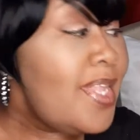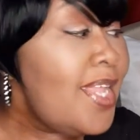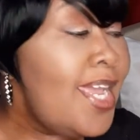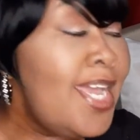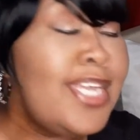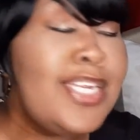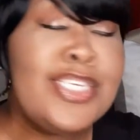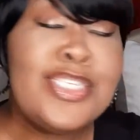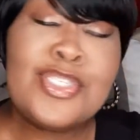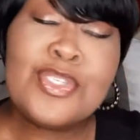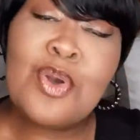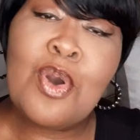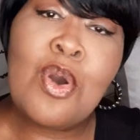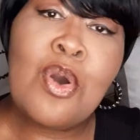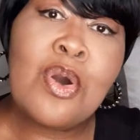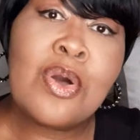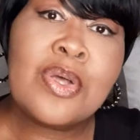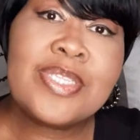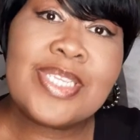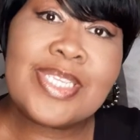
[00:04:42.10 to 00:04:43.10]
And it's
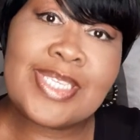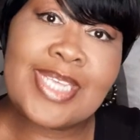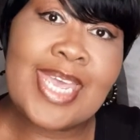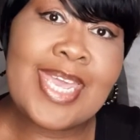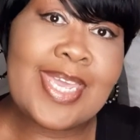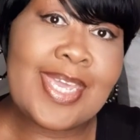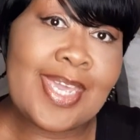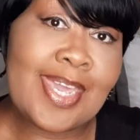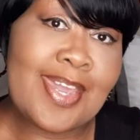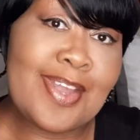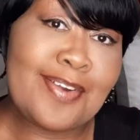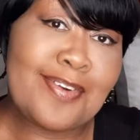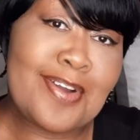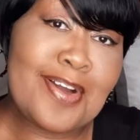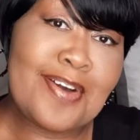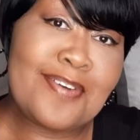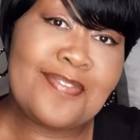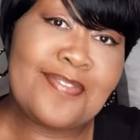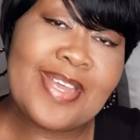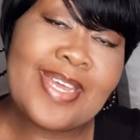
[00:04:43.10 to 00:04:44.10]
called Take Care
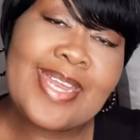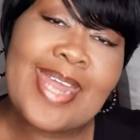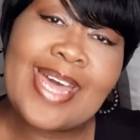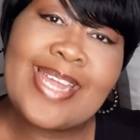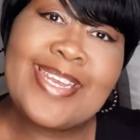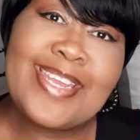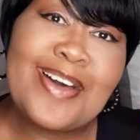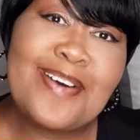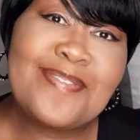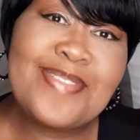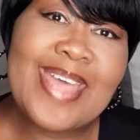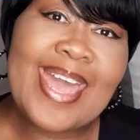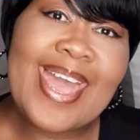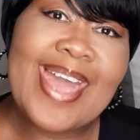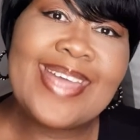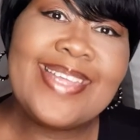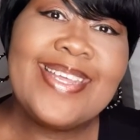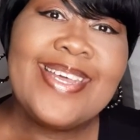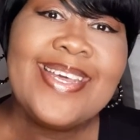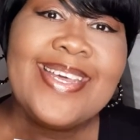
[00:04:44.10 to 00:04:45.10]
Of. And I love
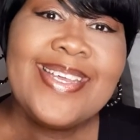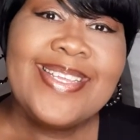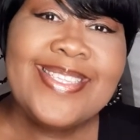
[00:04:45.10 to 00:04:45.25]
that.